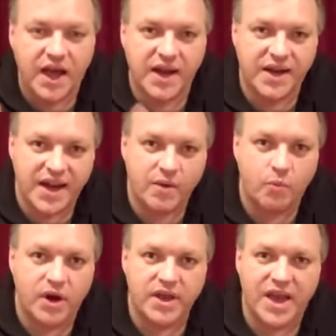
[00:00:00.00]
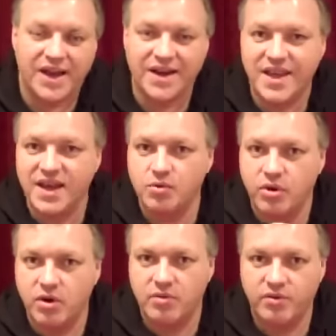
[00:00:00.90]
And in that way, the
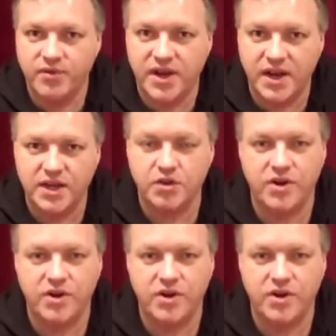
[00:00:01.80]
end, when I reveal it,